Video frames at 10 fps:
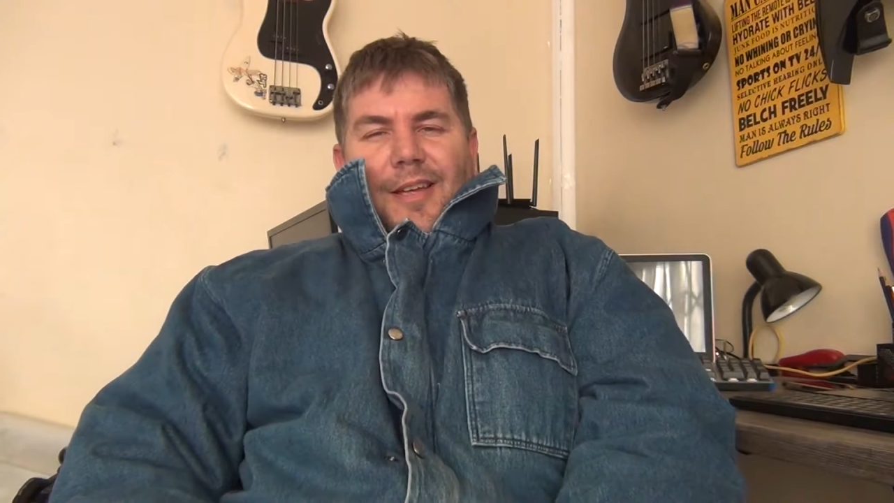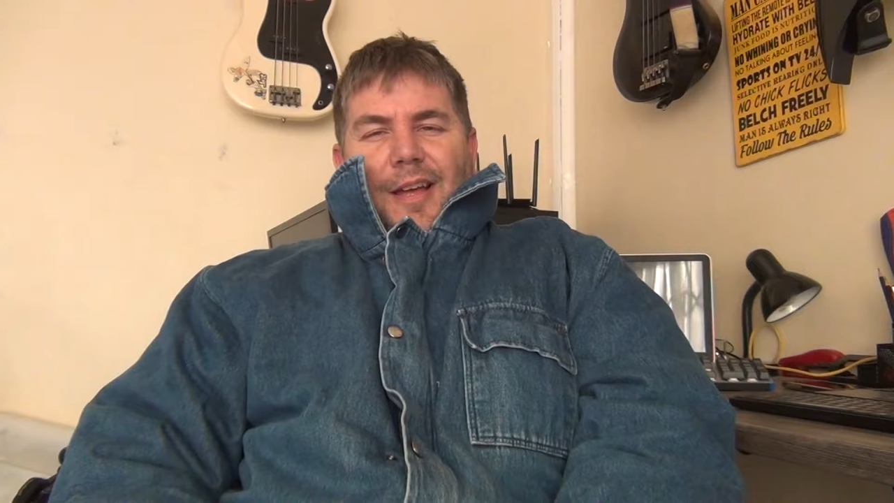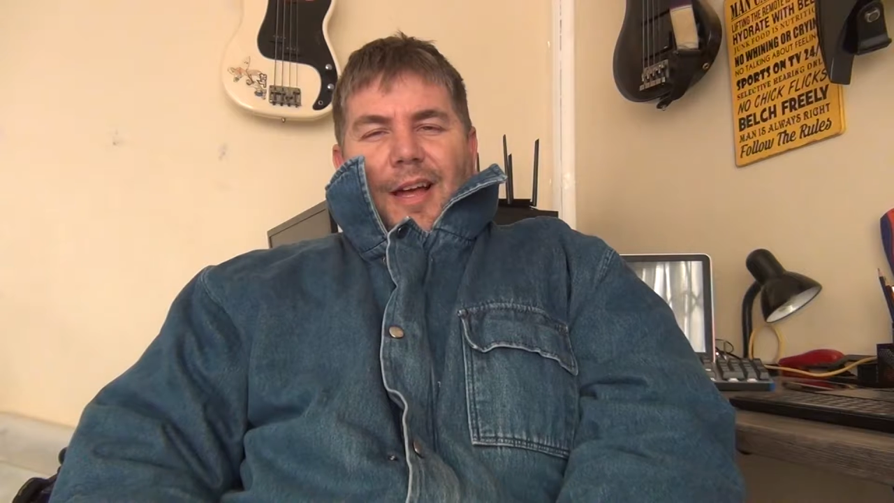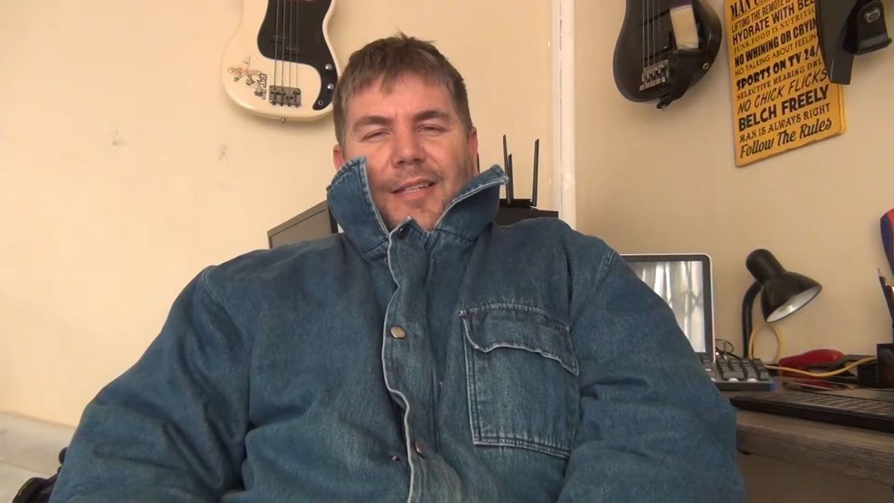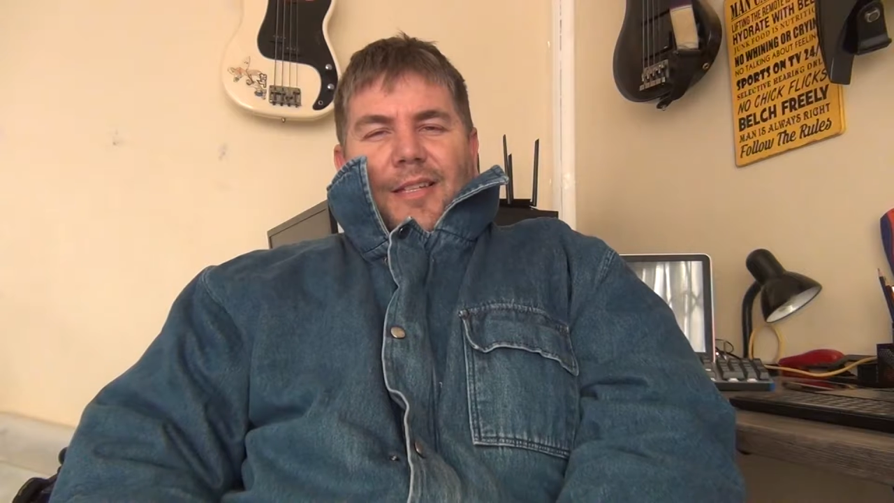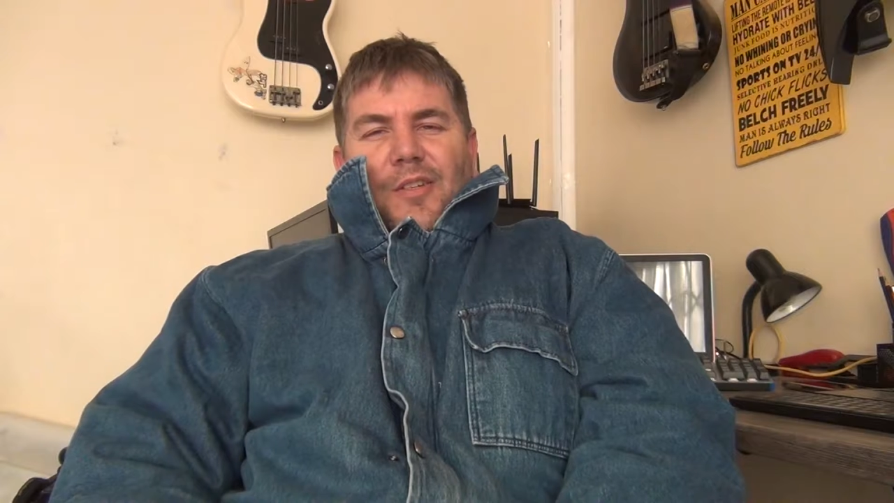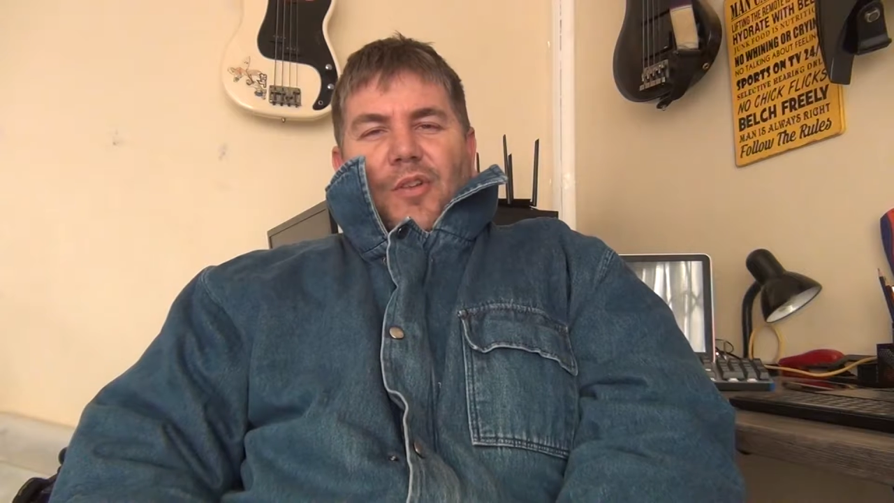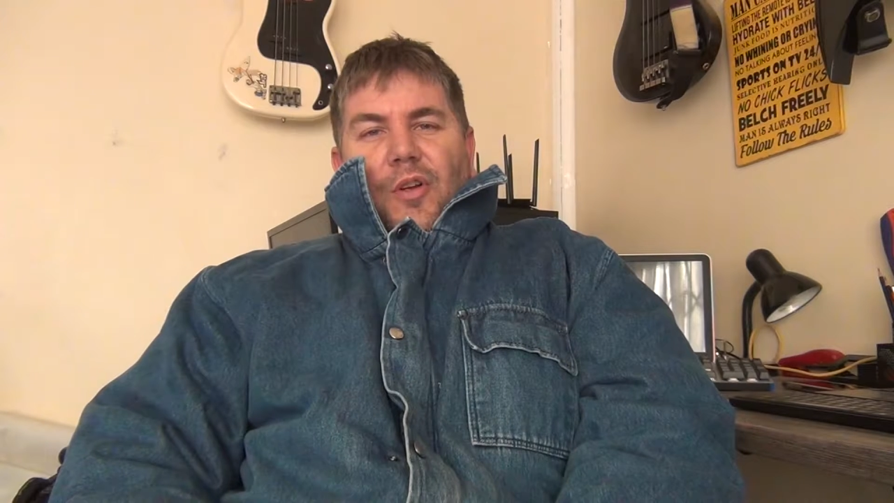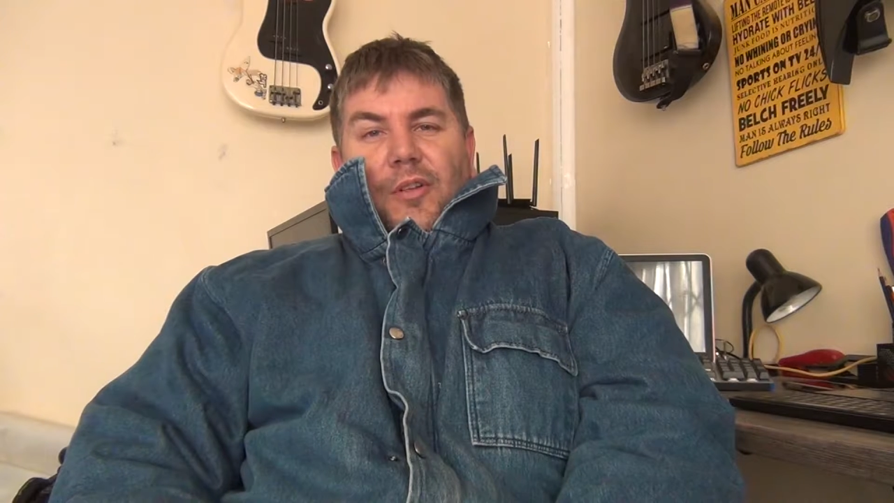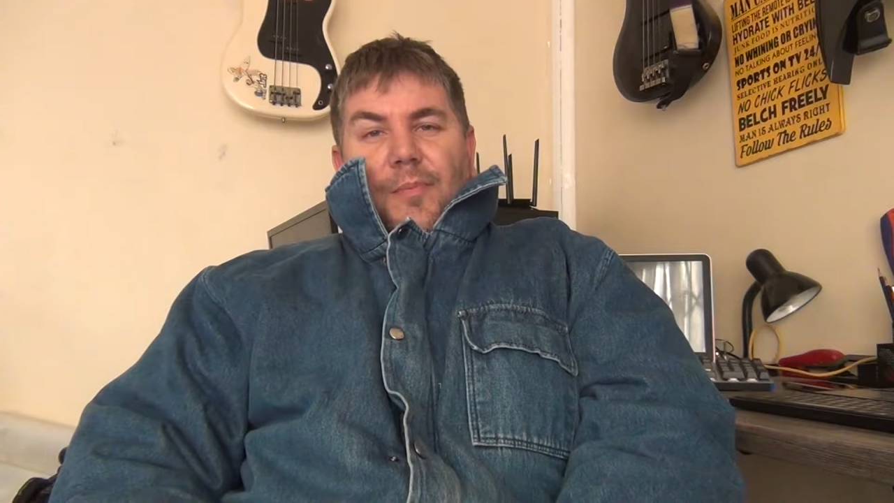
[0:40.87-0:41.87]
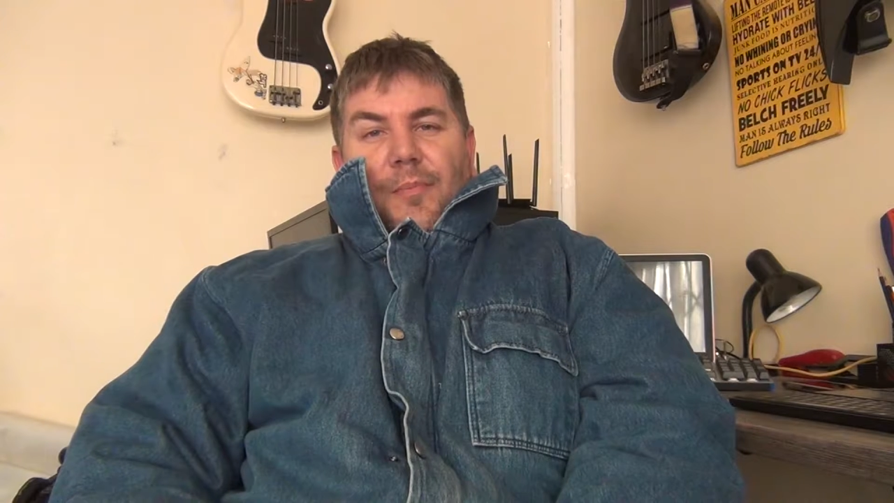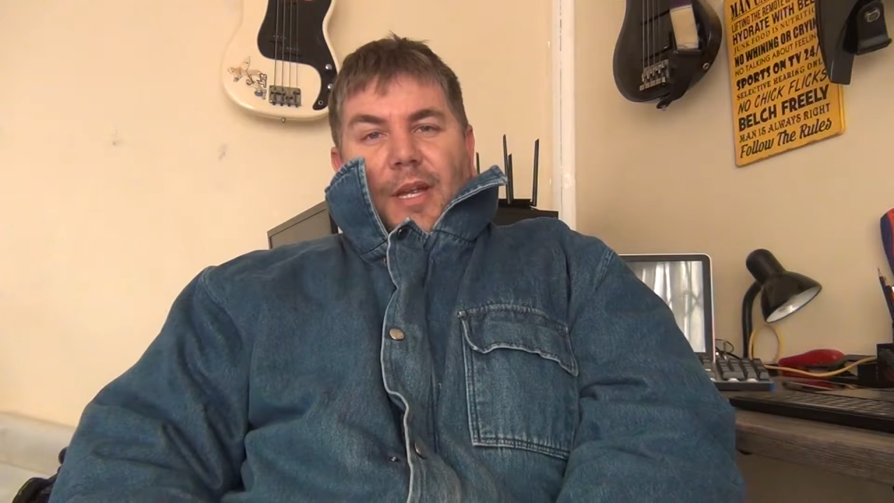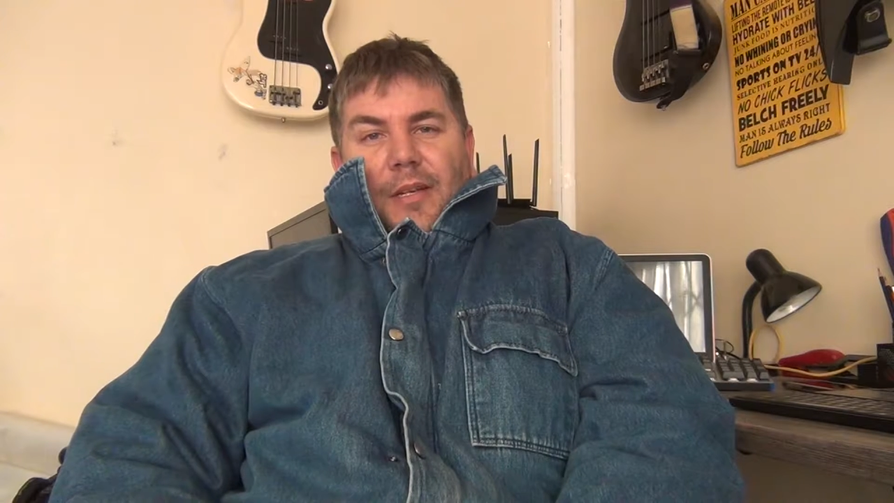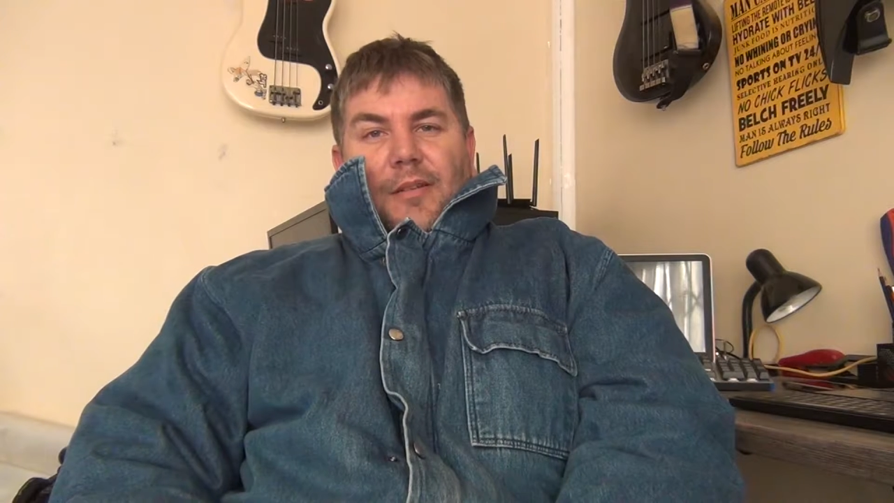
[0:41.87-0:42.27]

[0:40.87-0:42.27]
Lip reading: I did not make